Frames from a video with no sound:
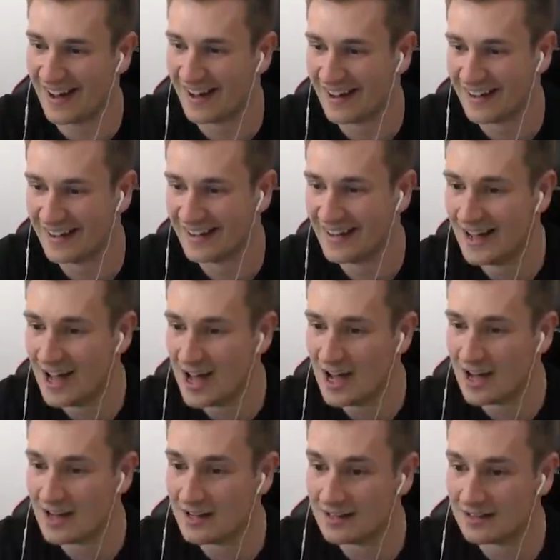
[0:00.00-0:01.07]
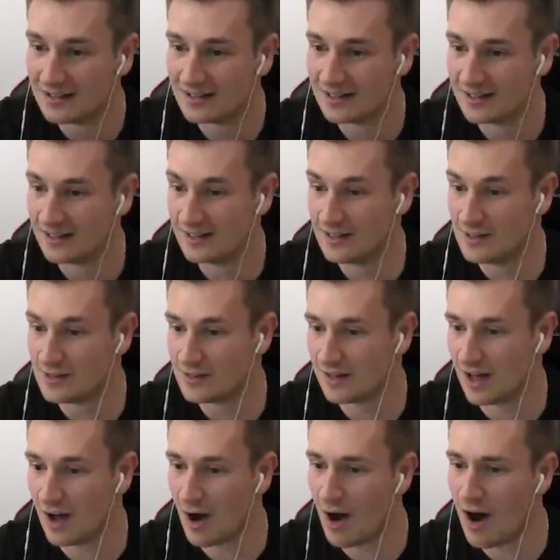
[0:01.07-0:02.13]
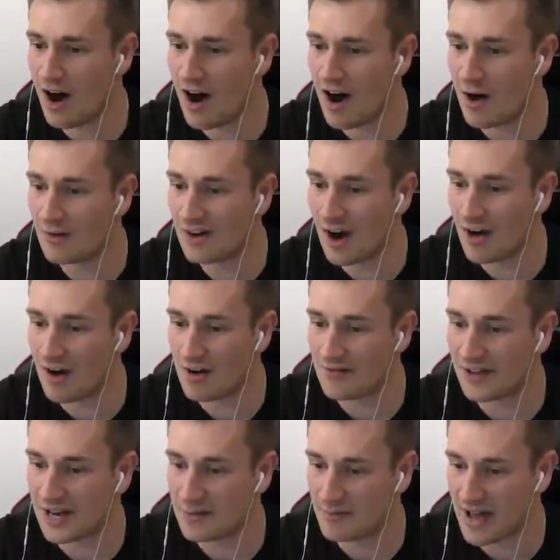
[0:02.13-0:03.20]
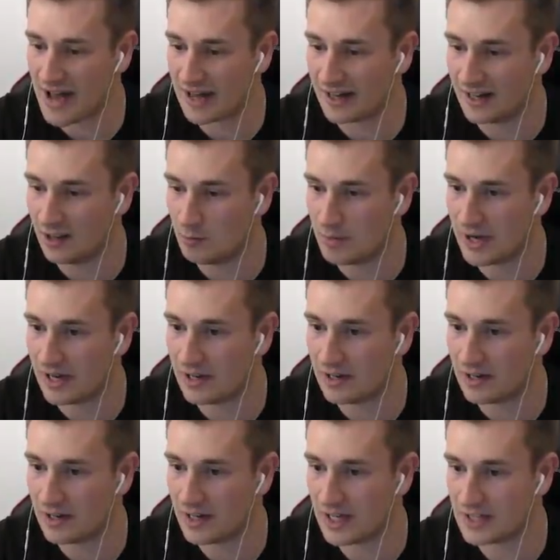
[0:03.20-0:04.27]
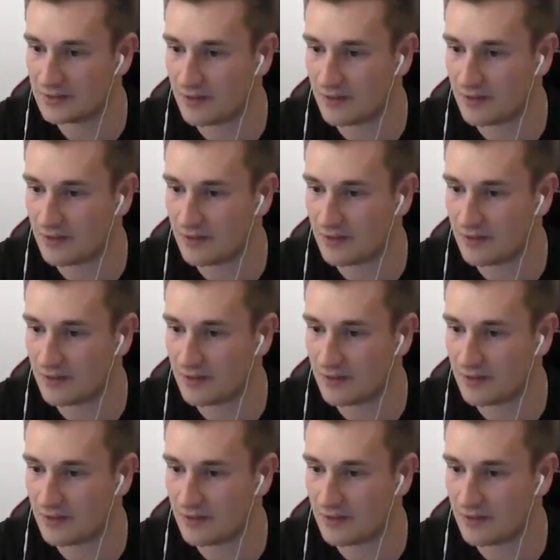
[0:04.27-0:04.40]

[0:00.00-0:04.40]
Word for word: oh, Joe! Joe! Oh. Oh no, I've hit Sorry. it back a little bit. It's